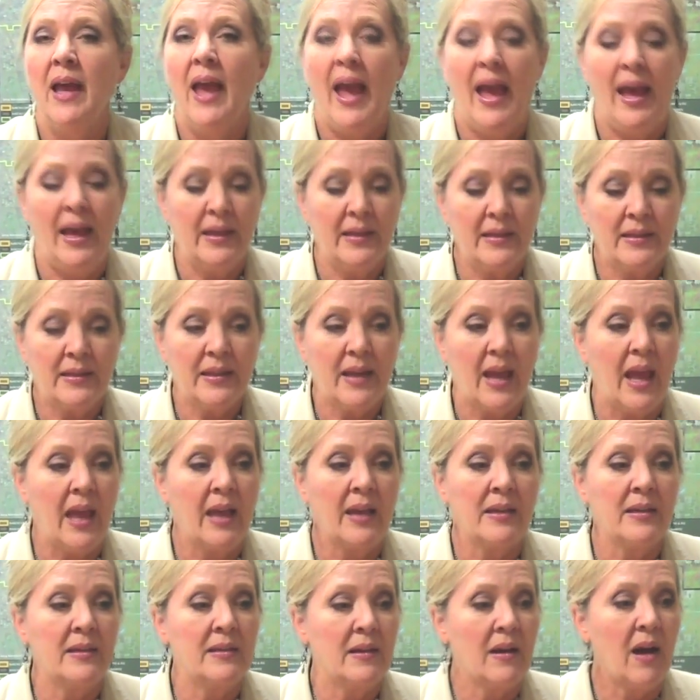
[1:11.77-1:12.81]

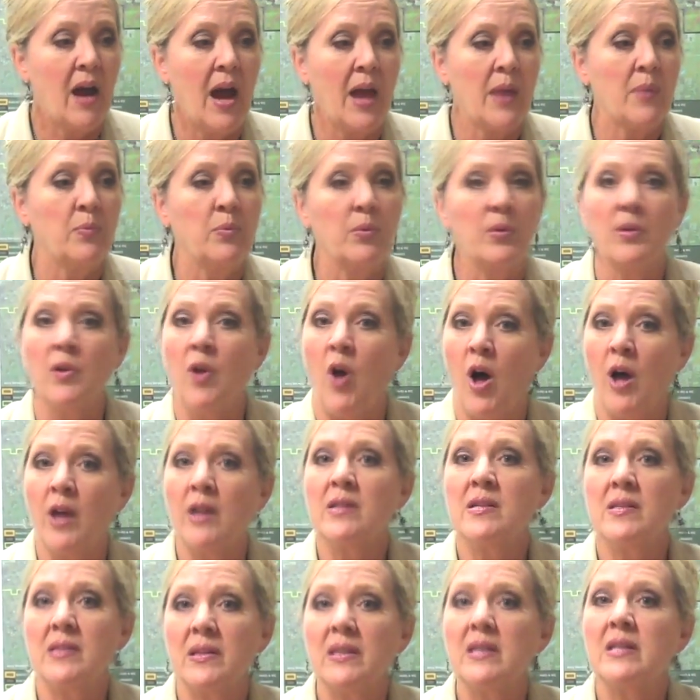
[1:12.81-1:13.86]
And I will
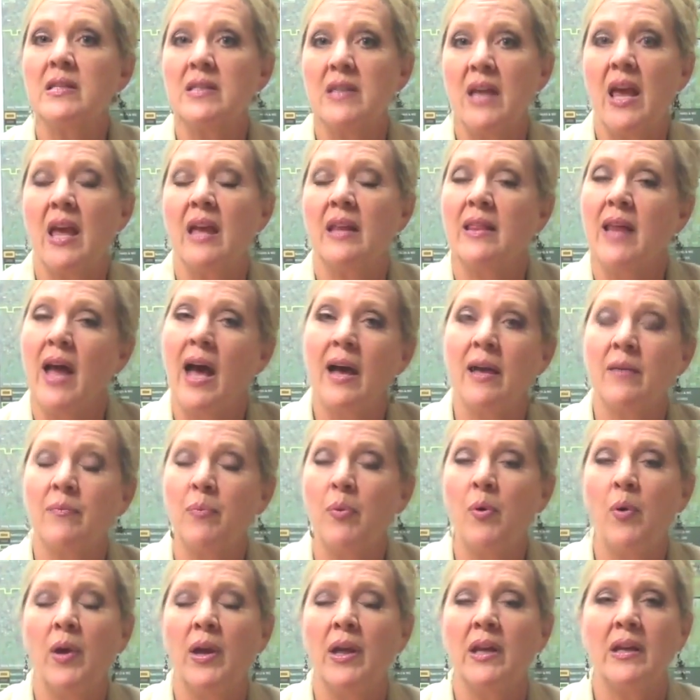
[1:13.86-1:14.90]
honestly say at that
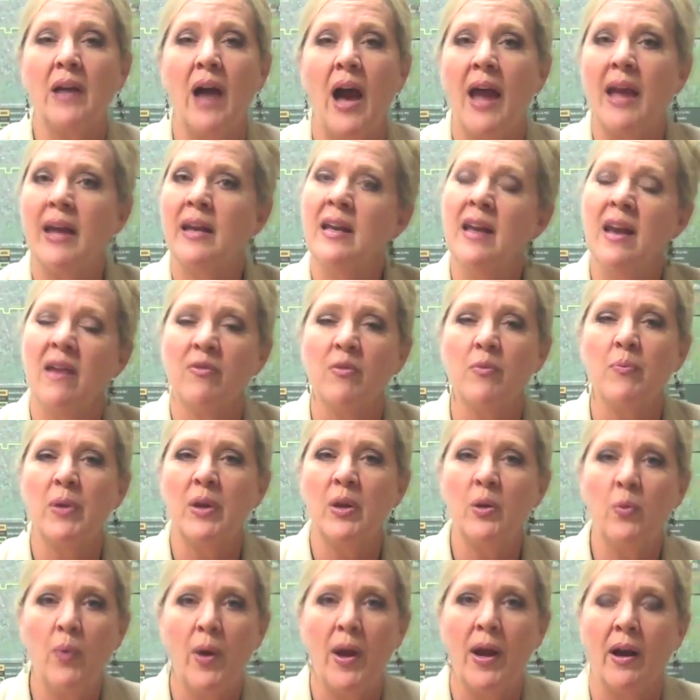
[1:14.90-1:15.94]
point I had never been
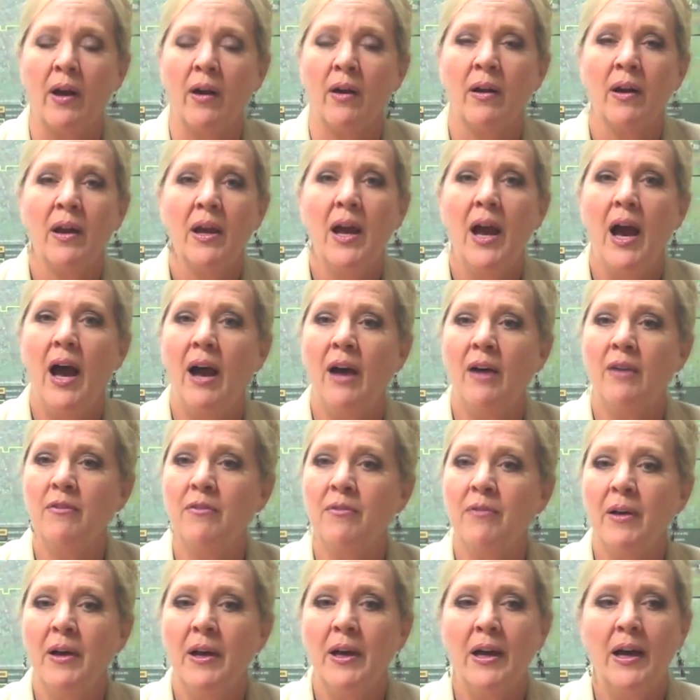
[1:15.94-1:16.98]
aware of
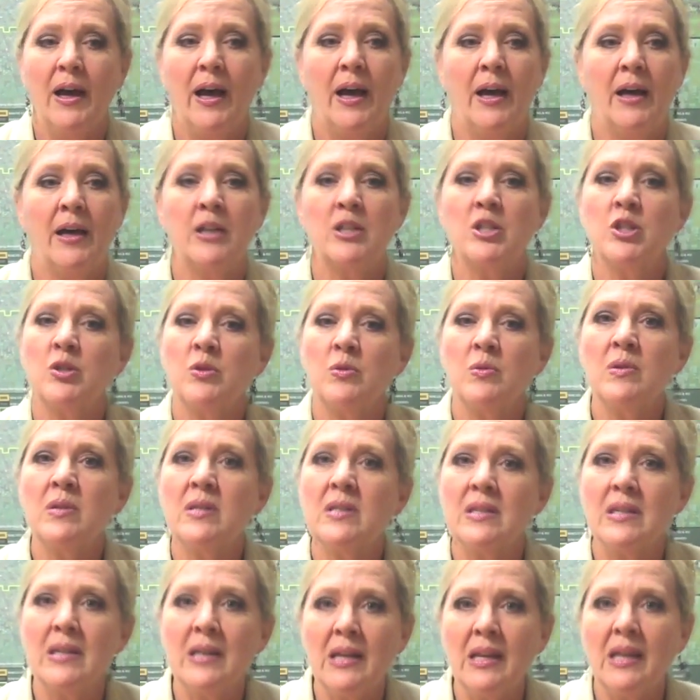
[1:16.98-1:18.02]
a
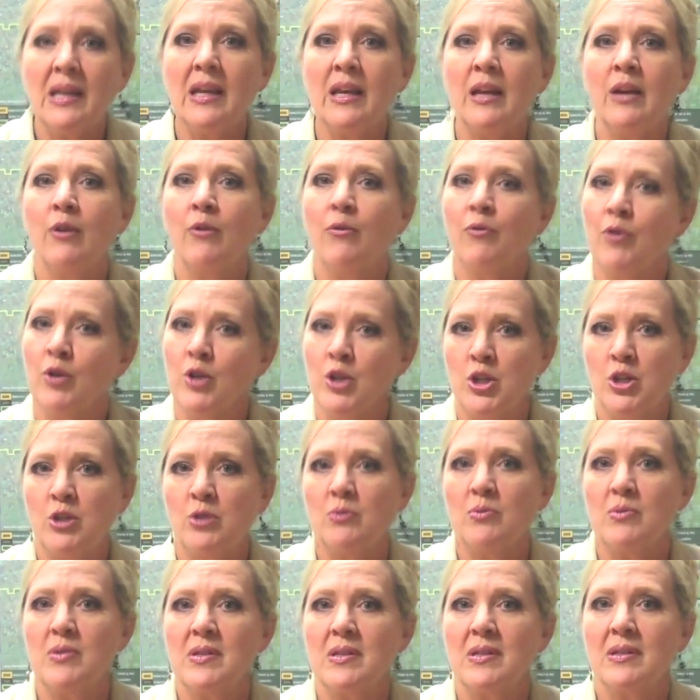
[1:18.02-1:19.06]
student's need for
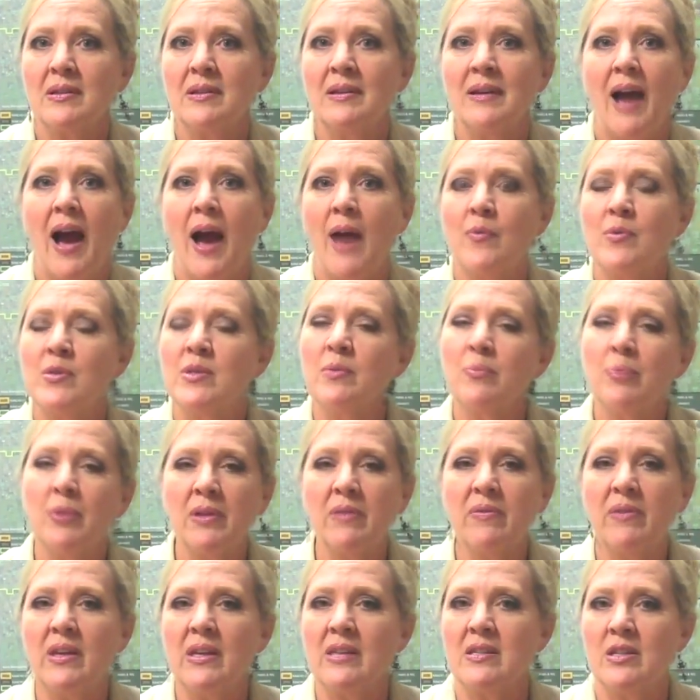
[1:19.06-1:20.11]
shoes. I was
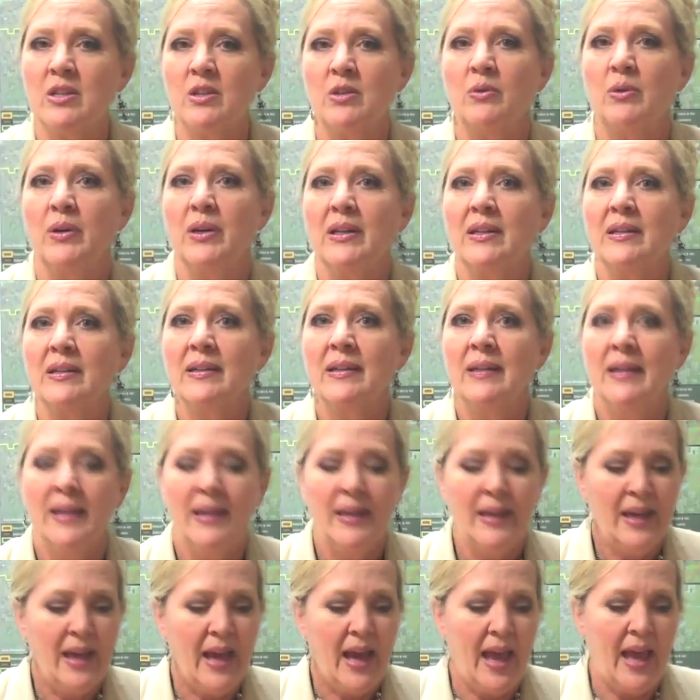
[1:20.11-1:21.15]
oblivious to it.
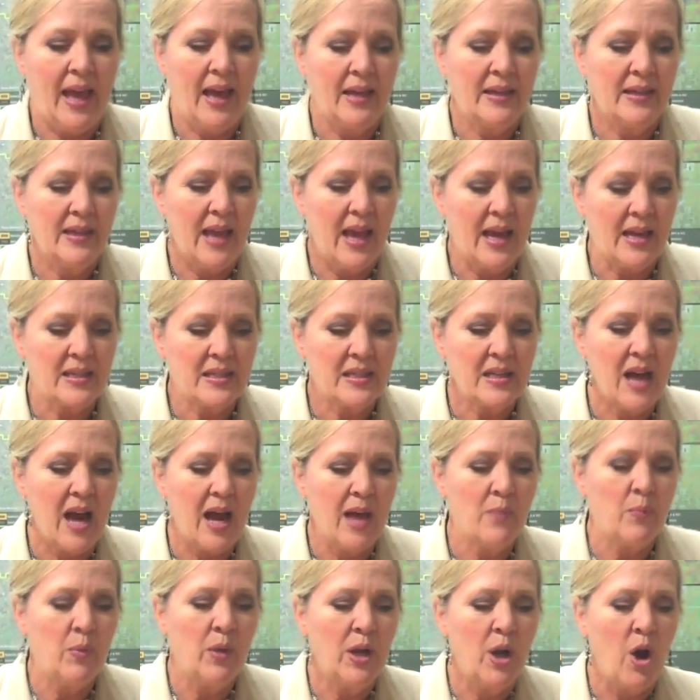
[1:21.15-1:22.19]
And as
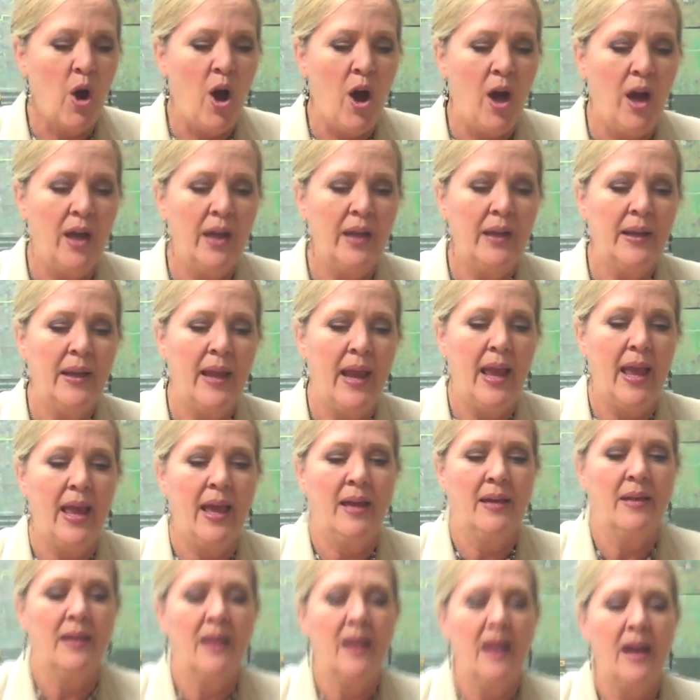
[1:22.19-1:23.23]
time went on,
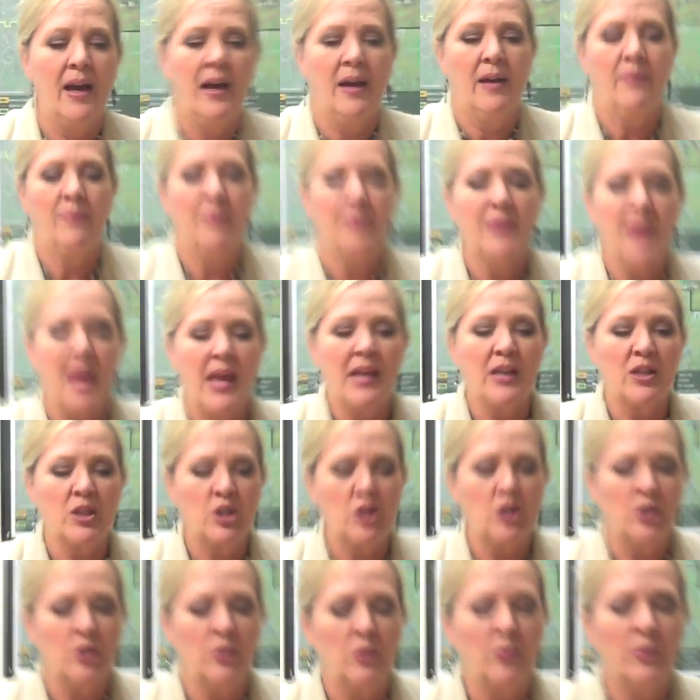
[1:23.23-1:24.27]
and thanks
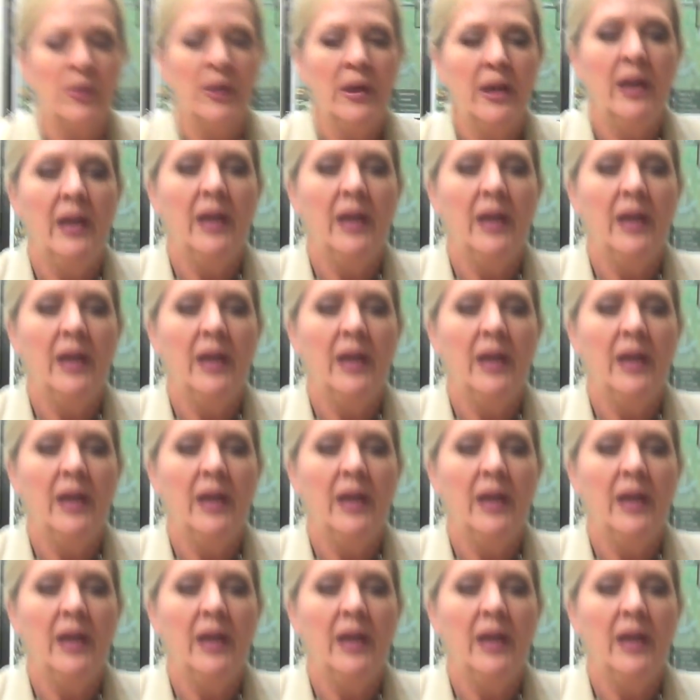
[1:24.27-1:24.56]
to